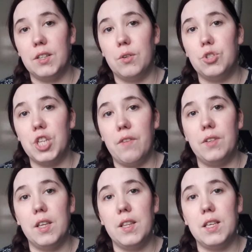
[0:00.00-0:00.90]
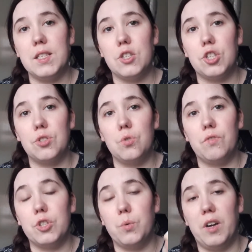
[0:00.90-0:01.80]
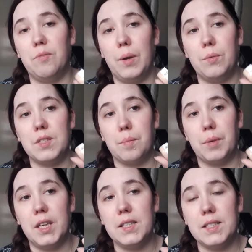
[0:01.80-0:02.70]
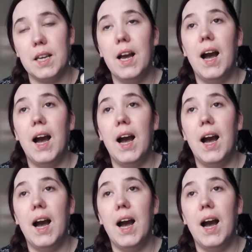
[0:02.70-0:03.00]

Now generally these are just over £12 a piece.